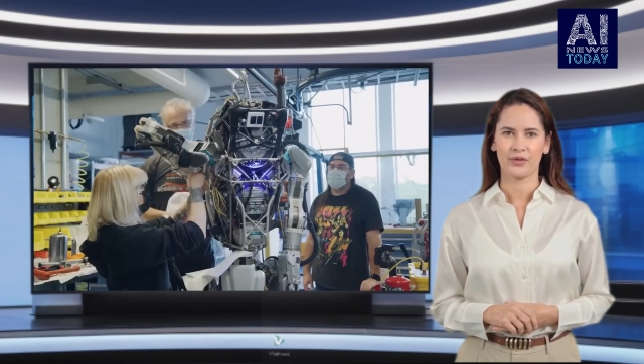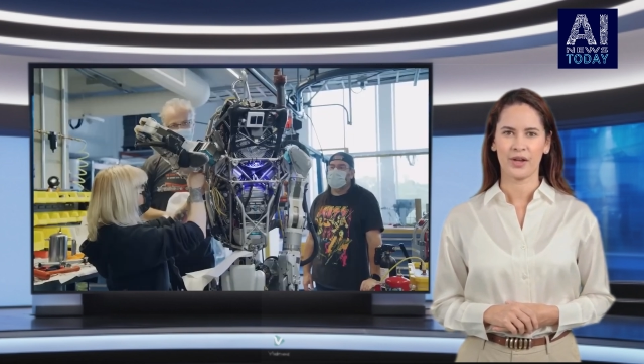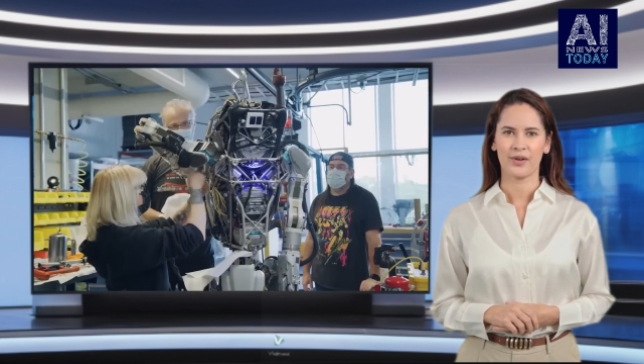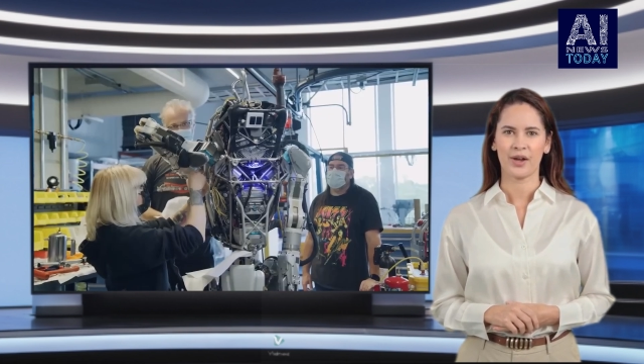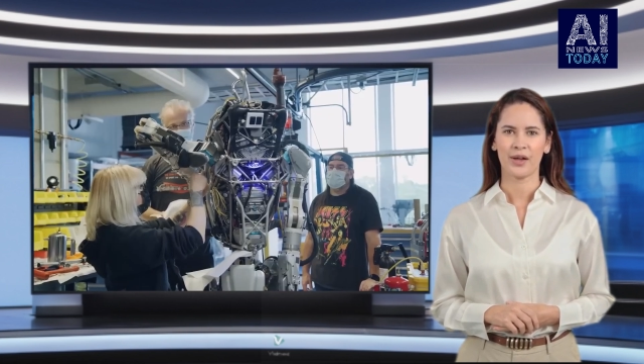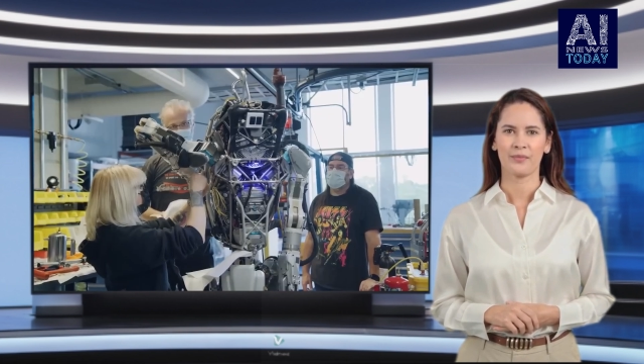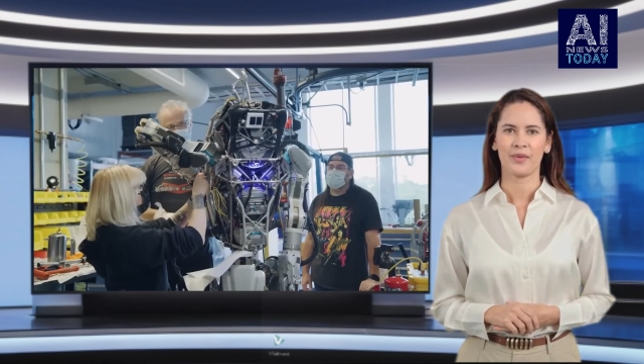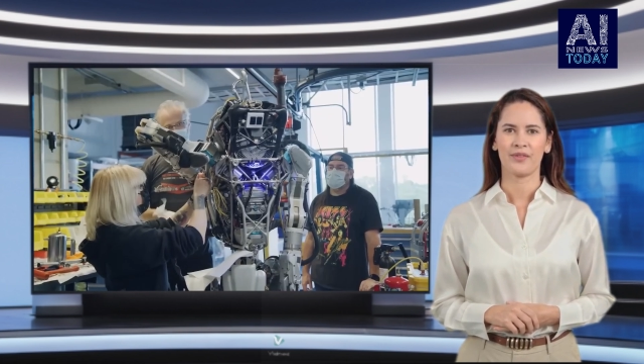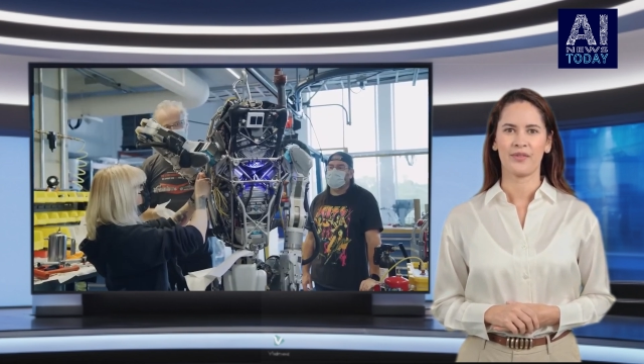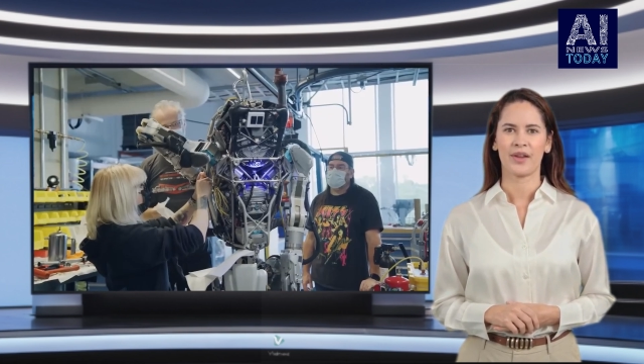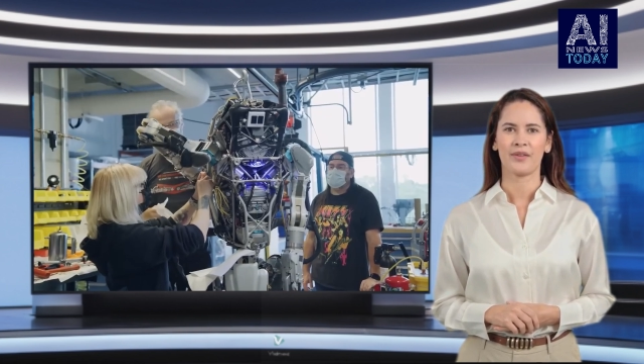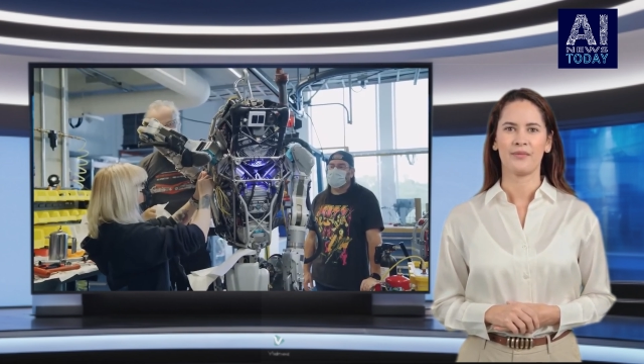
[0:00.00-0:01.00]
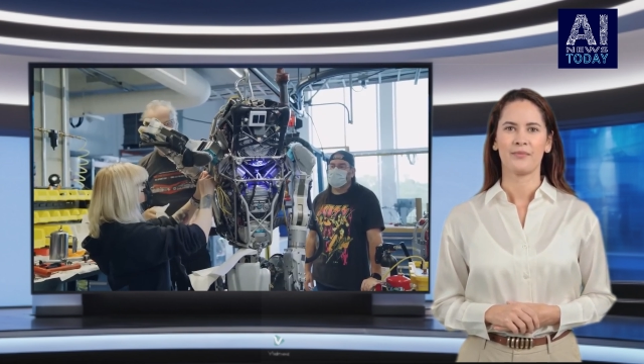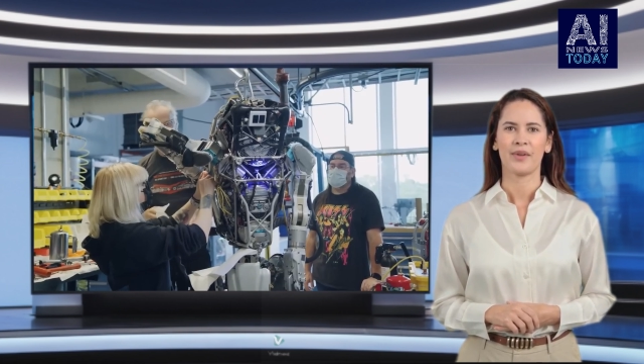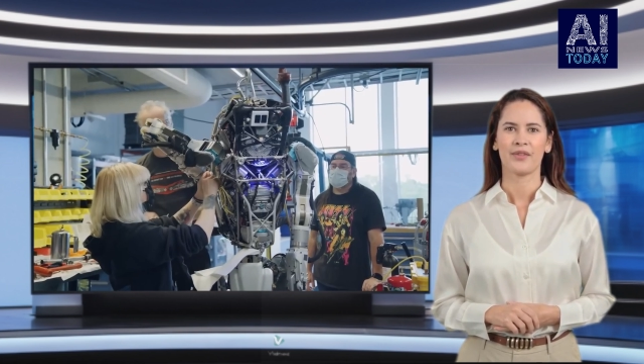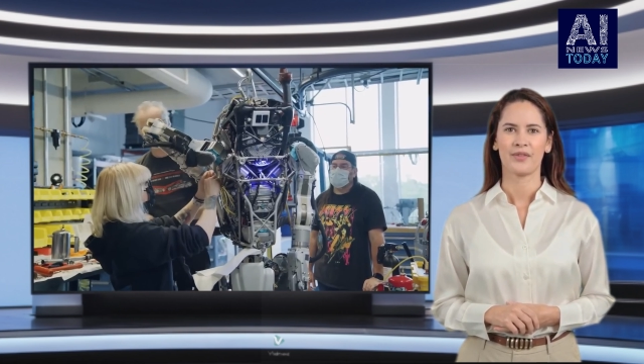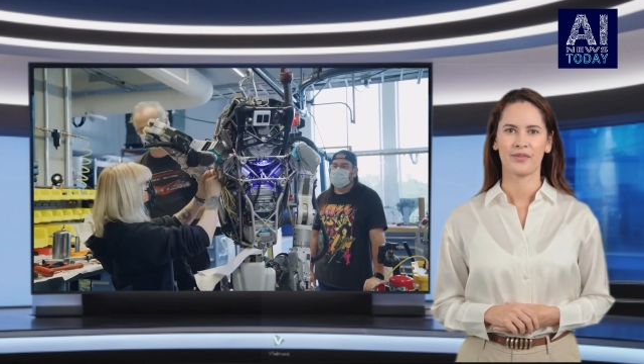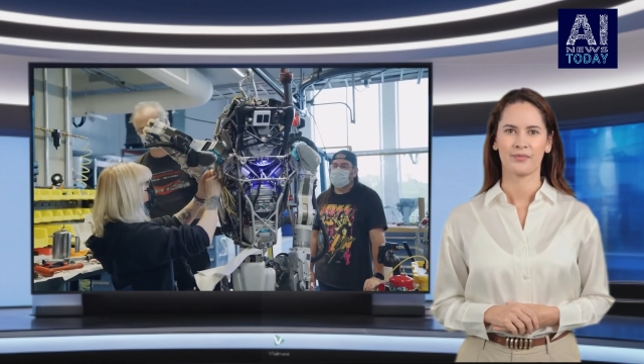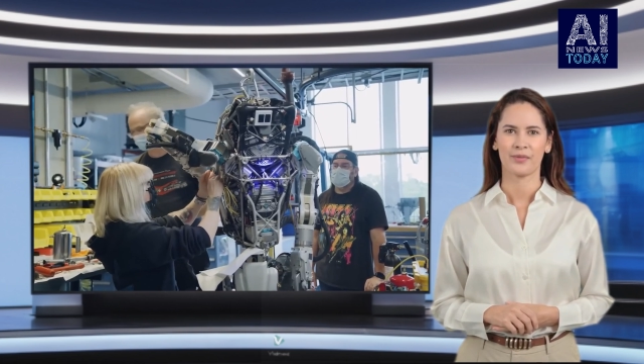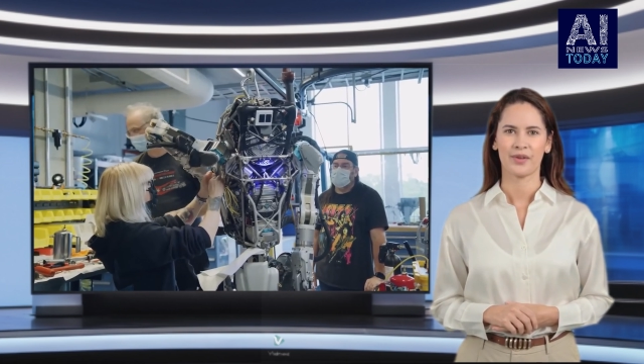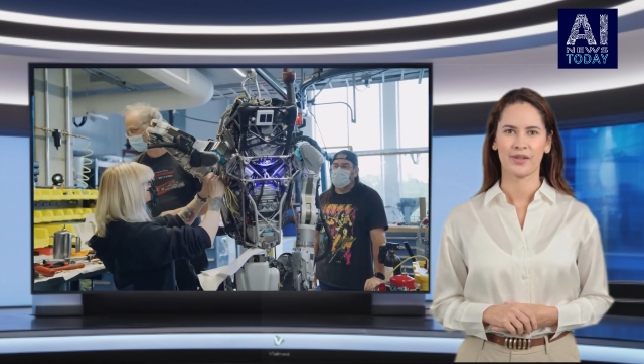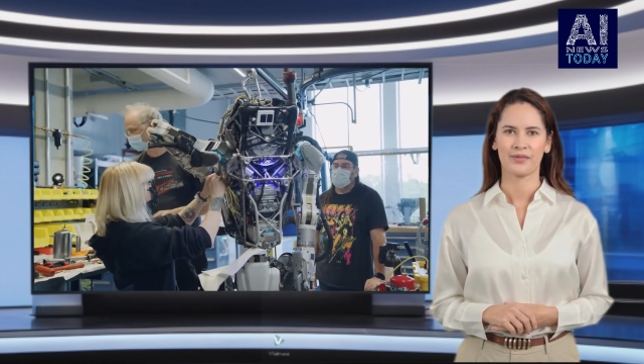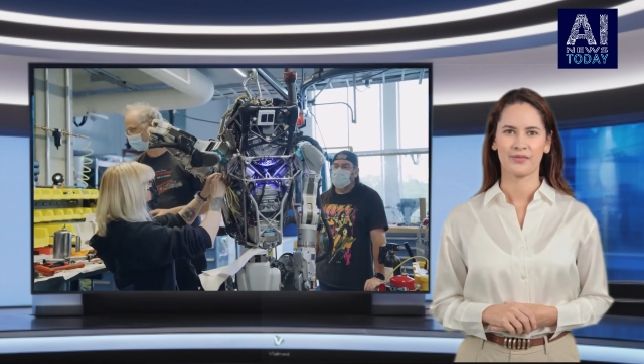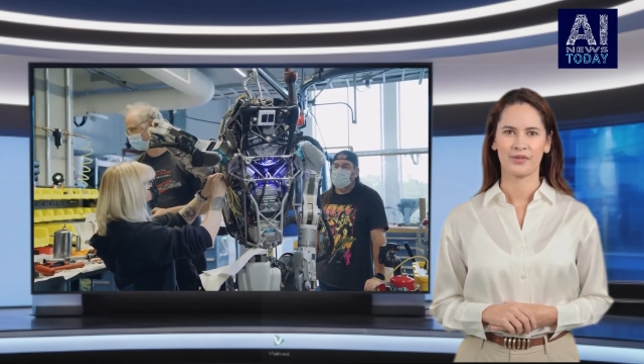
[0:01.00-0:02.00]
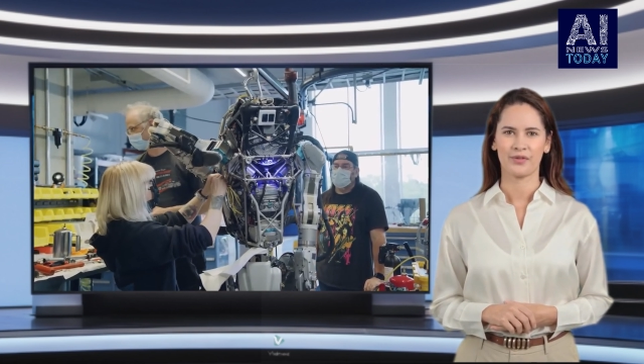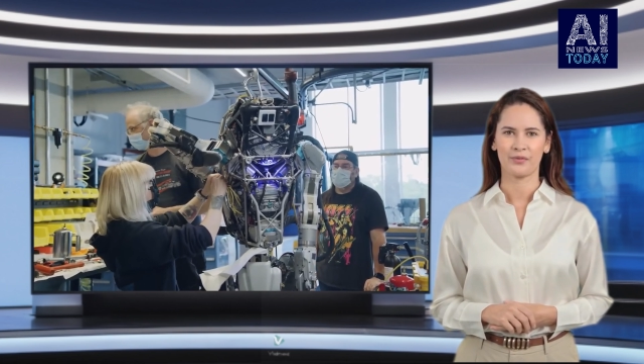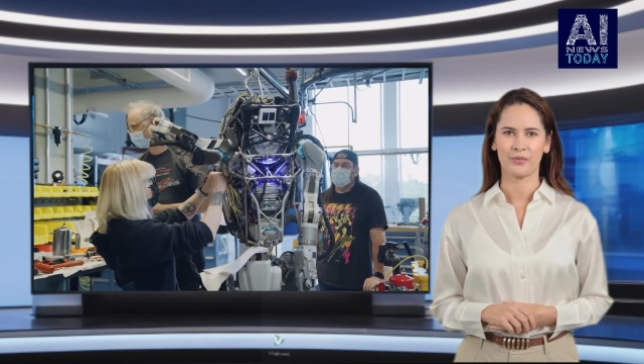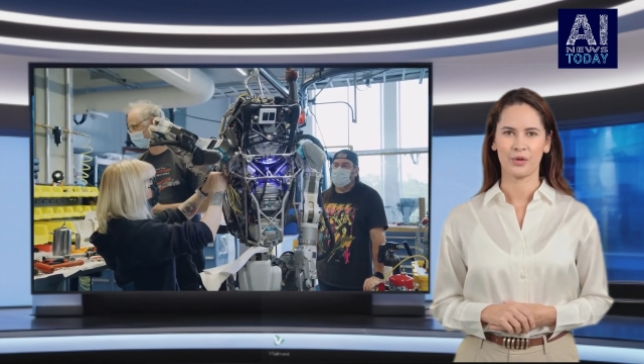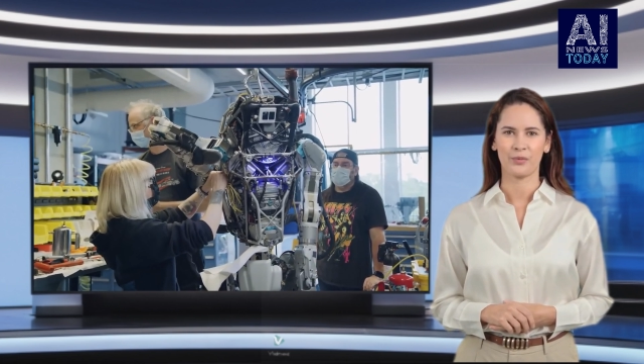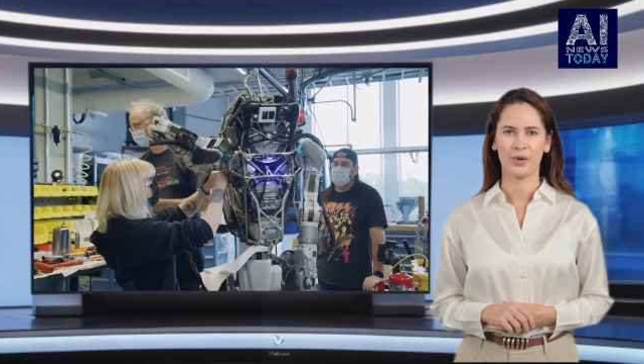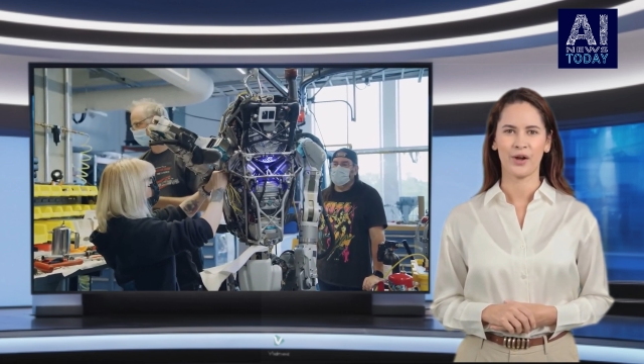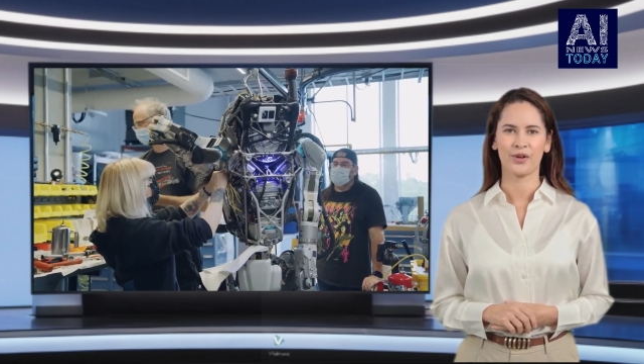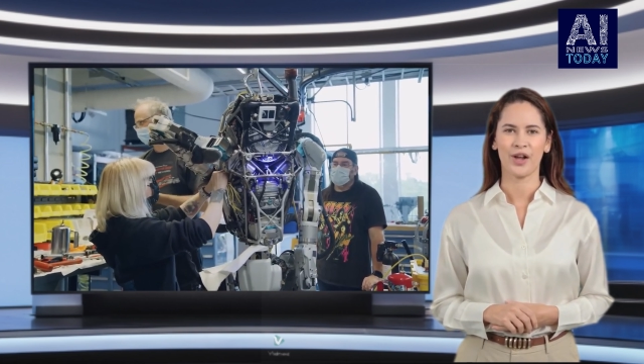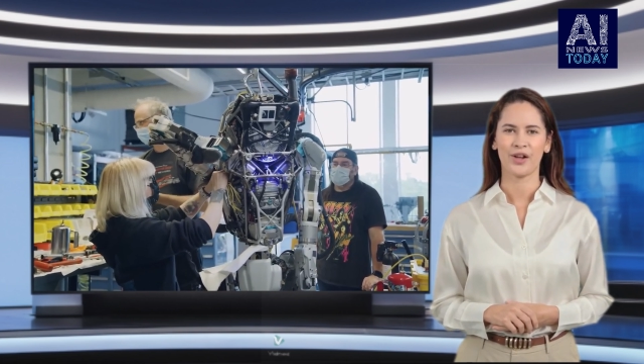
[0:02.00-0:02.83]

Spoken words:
Elon Musk expressed his belief that the robot